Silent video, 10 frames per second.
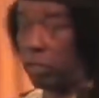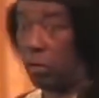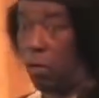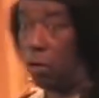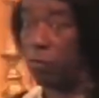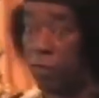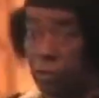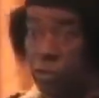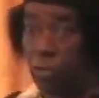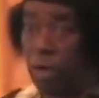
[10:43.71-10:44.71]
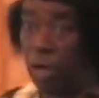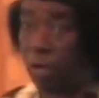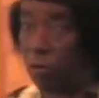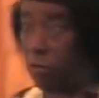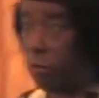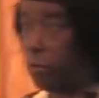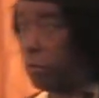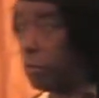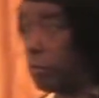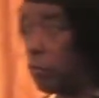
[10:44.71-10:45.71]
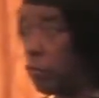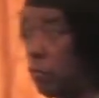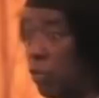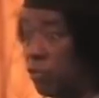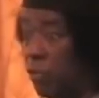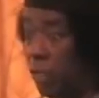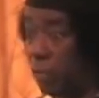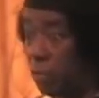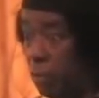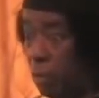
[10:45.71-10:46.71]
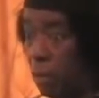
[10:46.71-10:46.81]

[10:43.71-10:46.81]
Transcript: in all of their T bonds. Do you understand?